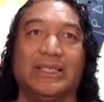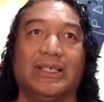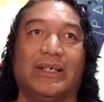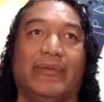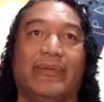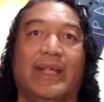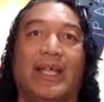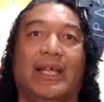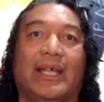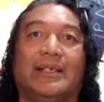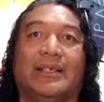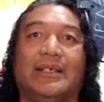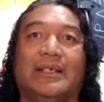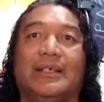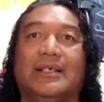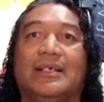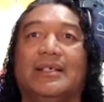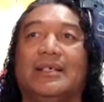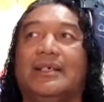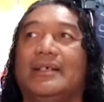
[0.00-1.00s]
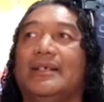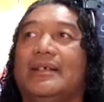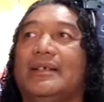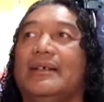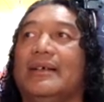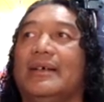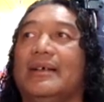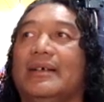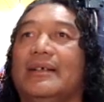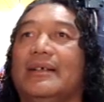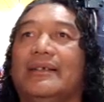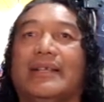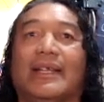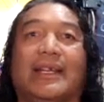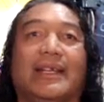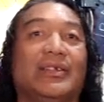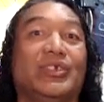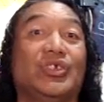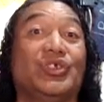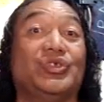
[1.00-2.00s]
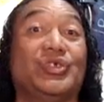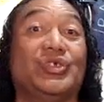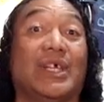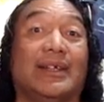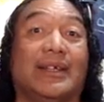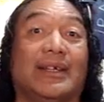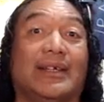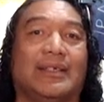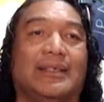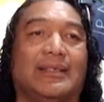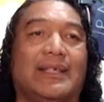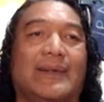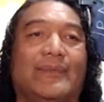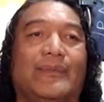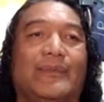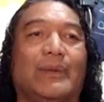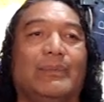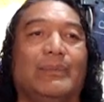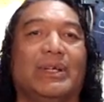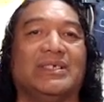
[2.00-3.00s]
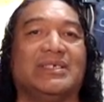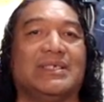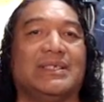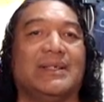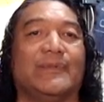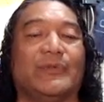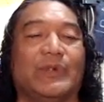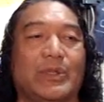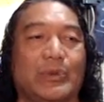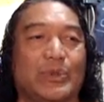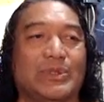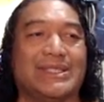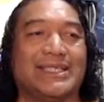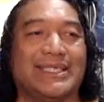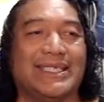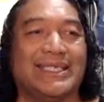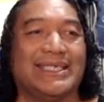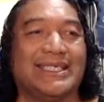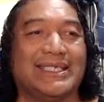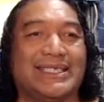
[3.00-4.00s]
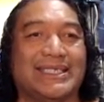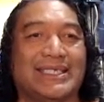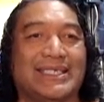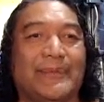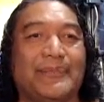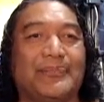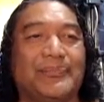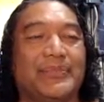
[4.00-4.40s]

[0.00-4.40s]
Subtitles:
of that, that energetic, that vibration and frequency is,